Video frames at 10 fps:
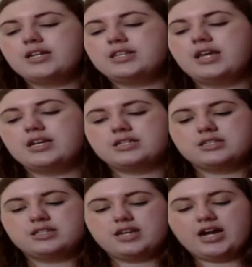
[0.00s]
Next thing
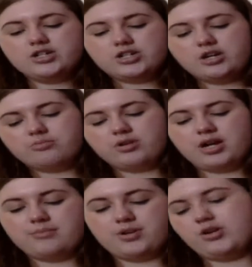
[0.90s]
is the
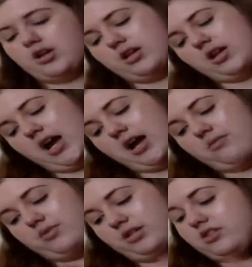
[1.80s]
eyeshadow primer, and
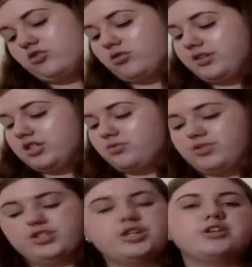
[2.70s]
I really enjoy
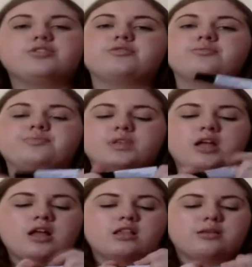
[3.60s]
this one too.
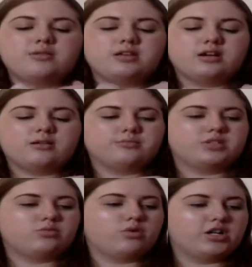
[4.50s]
Let me
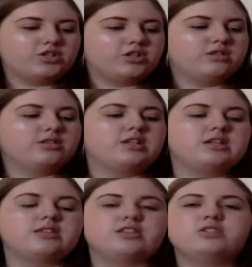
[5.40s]
swatch
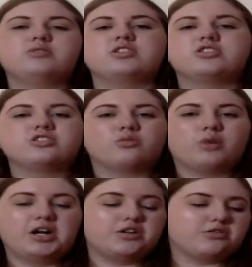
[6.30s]
it. This one is
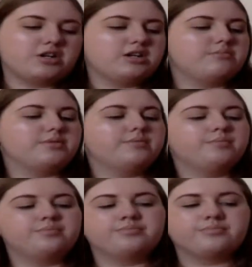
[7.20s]
just a white cream.